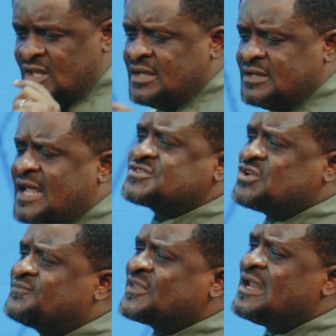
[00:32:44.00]
There's
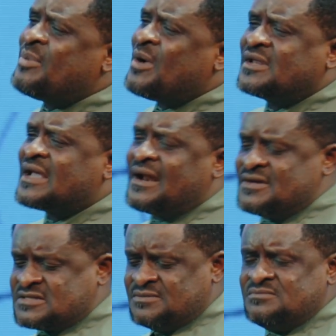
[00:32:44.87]
something about the
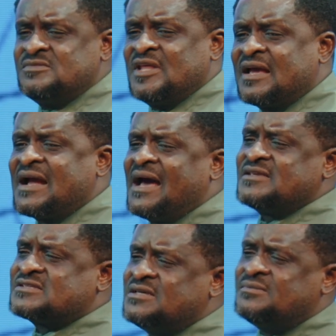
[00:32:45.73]
garrison. The
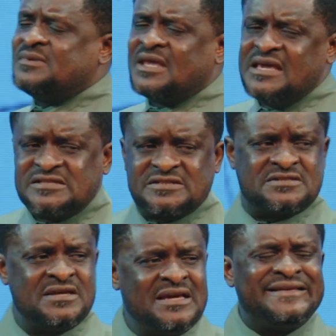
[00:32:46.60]
garrison
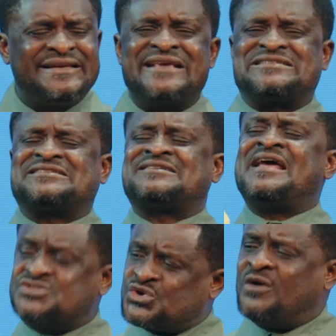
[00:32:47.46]
is the
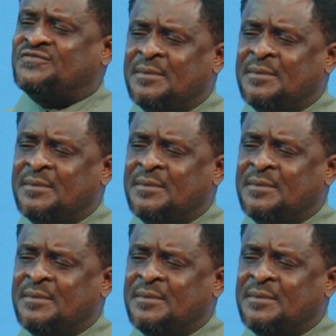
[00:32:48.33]
strength of the